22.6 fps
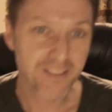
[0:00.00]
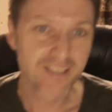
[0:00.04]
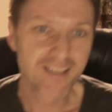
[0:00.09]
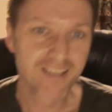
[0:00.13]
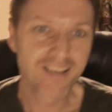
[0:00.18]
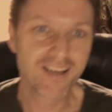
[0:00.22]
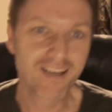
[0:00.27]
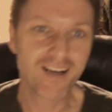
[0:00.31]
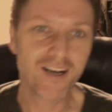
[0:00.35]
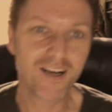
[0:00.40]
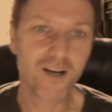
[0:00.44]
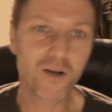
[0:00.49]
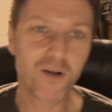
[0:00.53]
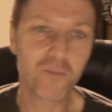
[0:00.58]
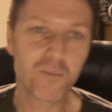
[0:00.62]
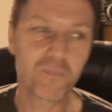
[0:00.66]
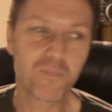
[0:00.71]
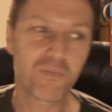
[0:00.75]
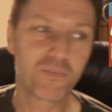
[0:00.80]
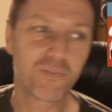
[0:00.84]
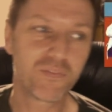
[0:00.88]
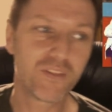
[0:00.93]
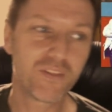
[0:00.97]

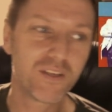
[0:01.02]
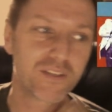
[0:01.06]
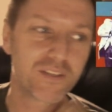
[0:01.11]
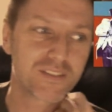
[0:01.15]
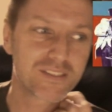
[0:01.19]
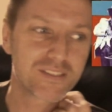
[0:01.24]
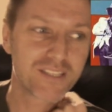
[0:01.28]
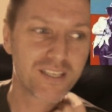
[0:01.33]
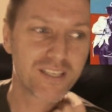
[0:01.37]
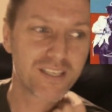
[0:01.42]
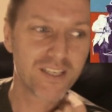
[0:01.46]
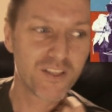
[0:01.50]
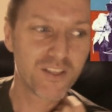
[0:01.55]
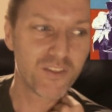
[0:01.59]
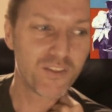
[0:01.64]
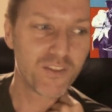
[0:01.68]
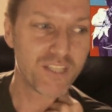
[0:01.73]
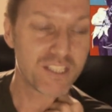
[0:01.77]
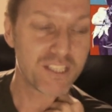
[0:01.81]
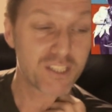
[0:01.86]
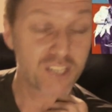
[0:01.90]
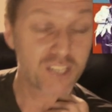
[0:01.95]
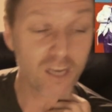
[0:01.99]
that
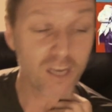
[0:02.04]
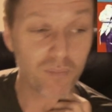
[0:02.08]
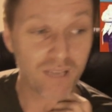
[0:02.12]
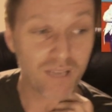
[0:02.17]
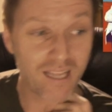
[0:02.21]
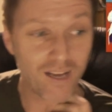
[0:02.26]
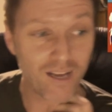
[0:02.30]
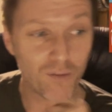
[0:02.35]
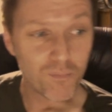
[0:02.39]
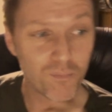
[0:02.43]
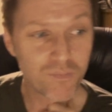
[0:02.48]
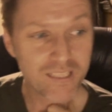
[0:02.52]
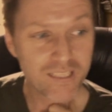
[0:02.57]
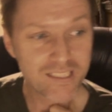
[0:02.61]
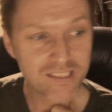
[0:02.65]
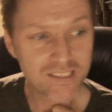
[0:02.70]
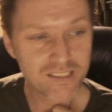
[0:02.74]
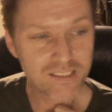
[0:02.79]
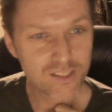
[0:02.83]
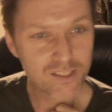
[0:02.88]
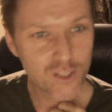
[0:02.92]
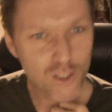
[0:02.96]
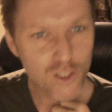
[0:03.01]
this double album is
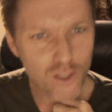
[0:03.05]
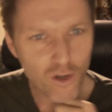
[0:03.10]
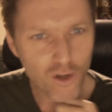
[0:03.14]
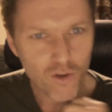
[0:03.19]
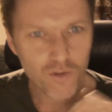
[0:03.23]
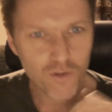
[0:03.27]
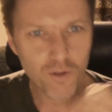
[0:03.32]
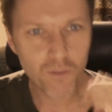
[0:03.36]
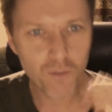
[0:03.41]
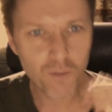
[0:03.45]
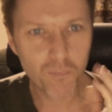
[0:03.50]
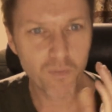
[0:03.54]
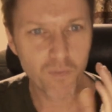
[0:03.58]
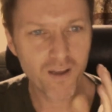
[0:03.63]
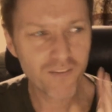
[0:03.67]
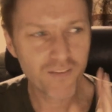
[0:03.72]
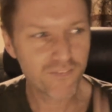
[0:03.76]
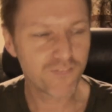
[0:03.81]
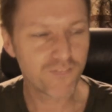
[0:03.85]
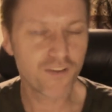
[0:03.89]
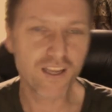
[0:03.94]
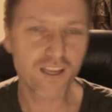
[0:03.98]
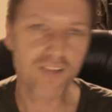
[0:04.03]
not my
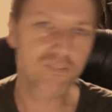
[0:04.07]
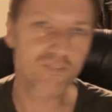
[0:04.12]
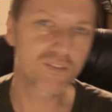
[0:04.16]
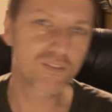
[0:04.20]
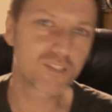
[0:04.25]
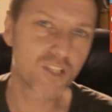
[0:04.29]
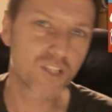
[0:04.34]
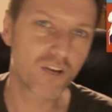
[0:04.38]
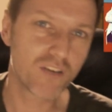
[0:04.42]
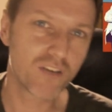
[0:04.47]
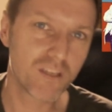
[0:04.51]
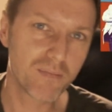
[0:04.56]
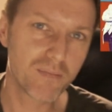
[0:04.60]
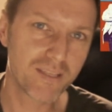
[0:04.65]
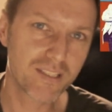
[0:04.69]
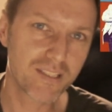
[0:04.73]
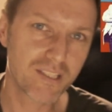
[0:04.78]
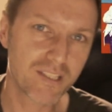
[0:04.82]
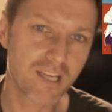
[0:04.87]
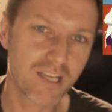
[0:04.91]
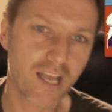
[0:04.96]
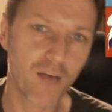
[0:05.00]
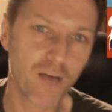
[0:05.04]
favourite Joni
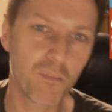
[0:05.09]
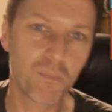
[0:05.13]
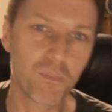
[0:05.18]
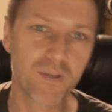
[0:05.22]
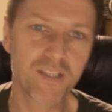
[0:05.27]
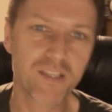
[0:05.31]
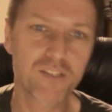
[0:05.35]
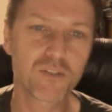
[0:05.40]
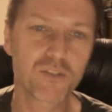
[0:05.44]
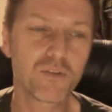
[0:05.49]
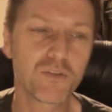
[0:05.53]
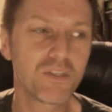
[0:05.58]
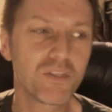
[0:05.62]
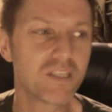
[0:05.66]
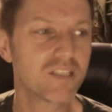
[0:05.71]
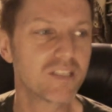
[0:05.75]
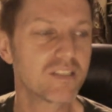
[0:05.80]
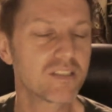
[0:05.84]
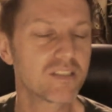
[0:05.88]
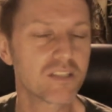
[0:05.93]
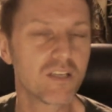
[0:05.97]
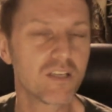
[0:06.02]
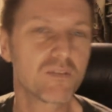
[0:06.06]
Mitchell album, but I do think it
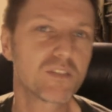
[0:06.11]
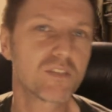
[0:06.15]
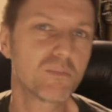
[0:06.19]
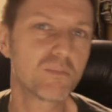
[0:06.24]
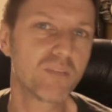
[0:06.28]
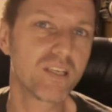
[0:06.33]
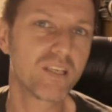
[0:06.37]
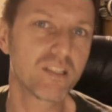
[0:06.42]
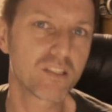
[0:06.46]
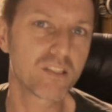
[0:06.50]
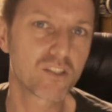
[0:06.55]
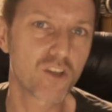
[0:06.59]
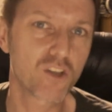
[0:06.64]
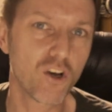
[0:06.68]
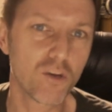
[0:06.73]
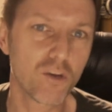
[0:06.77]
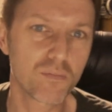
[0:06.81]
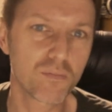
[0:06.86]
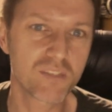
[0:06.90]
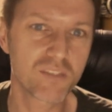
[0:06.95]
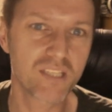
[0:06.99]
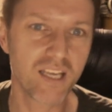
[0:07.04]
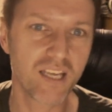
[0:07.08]
deserves to be in the top
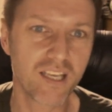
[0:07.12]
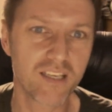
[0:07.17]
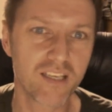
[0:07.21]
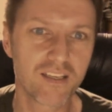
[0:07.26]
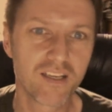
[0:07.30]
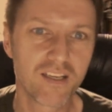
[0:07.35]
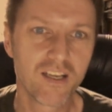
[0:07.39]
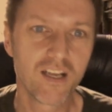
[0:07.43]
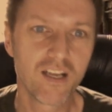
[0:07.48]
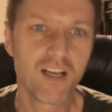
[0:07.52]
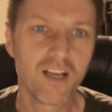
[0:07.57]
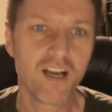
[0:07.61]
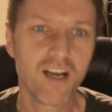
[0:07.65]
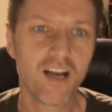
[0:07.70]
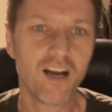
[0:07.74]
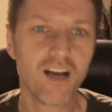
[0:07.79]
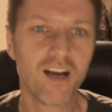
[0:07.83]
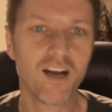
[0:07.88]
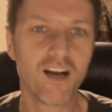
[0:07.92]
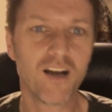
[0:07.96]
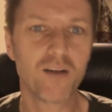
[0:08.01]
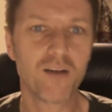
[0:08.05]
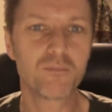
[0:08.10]
10.
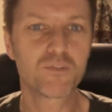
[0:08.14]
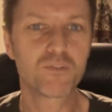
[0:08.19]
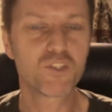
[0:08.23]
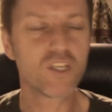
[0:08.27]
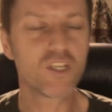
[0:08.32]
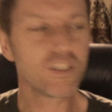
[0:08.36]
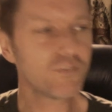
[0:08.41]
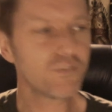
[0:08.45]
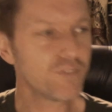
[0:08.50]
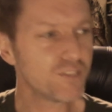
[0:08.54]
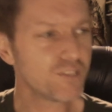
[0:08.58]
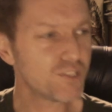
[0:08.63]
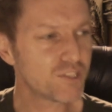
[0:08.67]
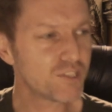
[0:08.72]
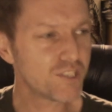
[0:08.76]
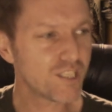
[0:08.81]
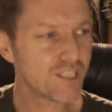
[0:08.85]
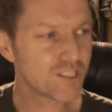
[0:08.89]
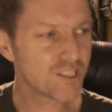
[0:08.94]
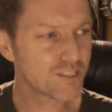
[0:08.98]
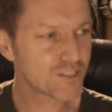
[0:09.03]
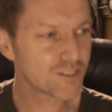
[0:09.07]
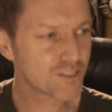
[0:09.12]
Just for the
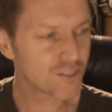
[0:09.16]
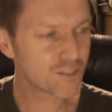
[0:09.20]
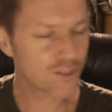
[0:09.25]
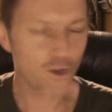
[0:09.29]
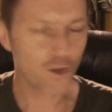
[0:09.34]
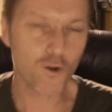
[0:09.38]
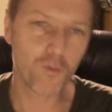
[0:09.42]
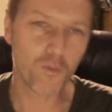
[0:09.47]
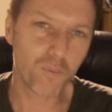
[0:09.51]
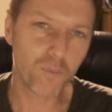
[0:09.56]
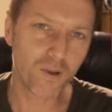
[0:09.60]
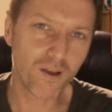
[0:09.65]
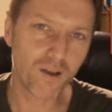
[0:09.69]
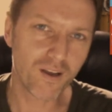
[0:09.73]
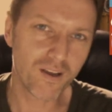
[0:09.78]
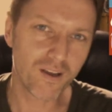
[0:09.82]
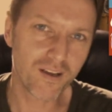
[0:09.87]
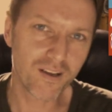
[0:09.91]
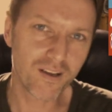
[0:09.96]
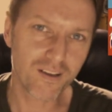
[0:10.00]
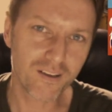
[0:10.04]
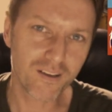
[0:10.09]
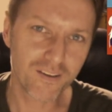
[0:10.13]
sheer scope
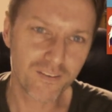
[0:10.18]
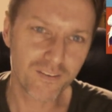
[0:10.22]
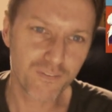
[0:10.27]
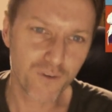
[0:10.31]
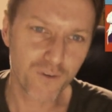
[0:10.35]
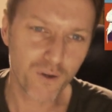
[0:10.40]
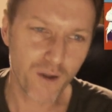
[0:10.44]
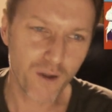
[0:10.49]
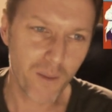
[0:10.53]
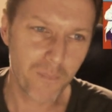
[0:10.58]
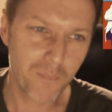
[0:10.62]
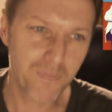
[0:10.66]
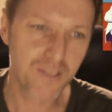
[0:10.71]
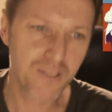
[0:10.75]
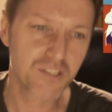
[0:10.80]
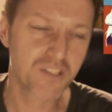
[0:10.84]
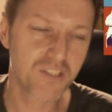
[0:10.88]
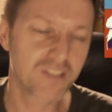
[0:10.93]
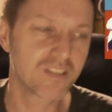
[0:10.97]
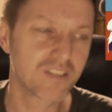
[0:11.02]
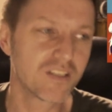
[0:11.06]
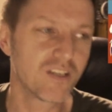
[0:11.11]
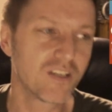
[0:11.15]
of her
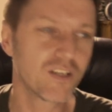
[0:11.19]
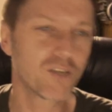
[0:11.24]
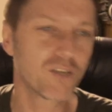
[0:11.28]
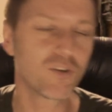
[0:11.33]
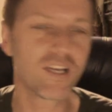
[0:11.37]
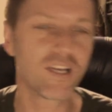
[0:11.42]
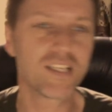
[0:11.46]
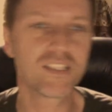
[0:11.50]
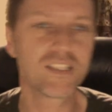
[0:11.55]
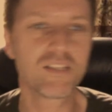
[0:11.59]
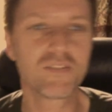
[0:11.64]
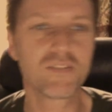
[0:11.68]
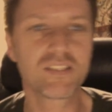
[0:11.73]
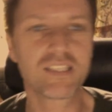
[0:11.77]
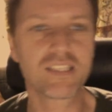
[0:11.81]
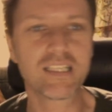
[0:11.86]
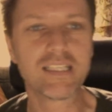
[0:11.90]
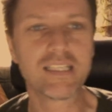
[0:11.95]
ambition and her creativity.